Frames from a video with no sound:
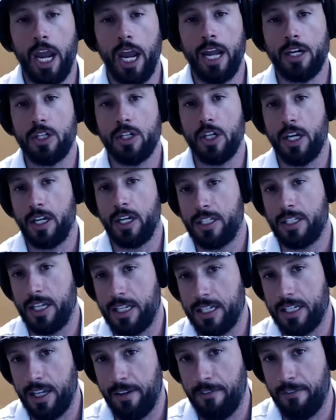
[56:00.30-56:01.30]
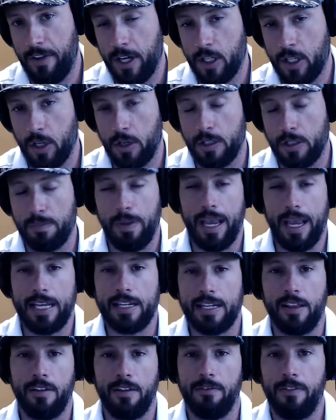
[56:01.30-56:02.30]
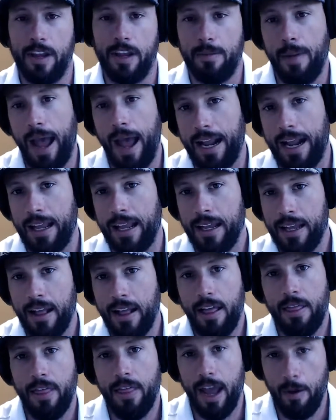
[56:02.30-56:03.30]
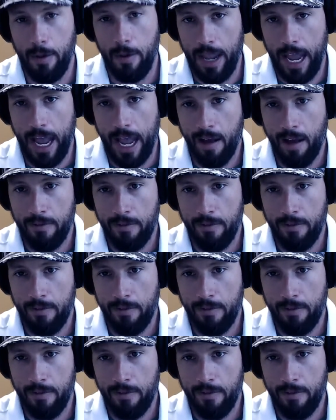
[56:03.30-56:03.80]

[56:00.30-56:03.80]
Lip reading: the existing features based on the feedback that we have?